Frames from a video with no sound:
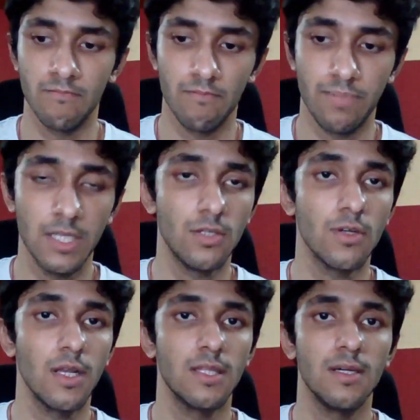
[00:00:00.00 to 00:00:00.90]
Please do
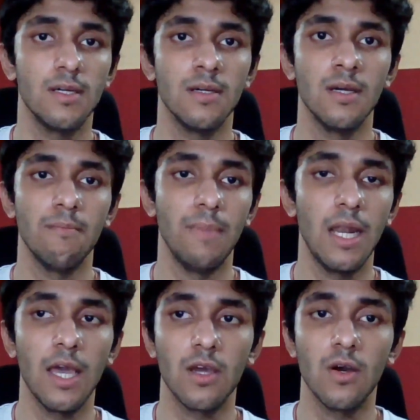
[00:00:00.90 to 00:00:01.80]
click the bell
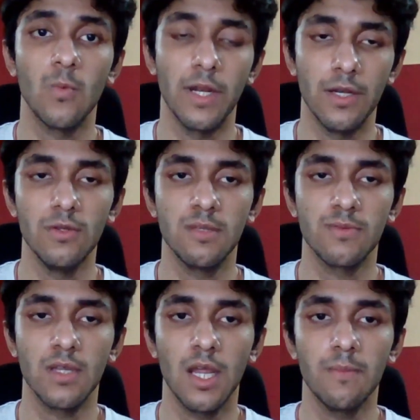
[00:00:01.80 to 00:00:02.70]
icon when you do
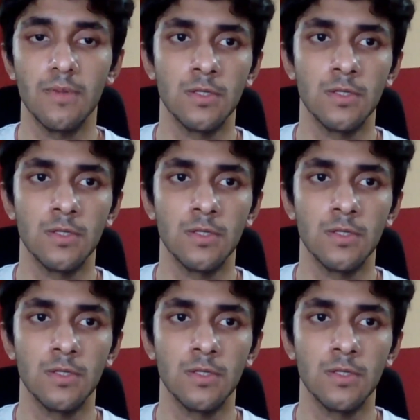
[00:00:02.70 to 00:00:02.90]
subscribe,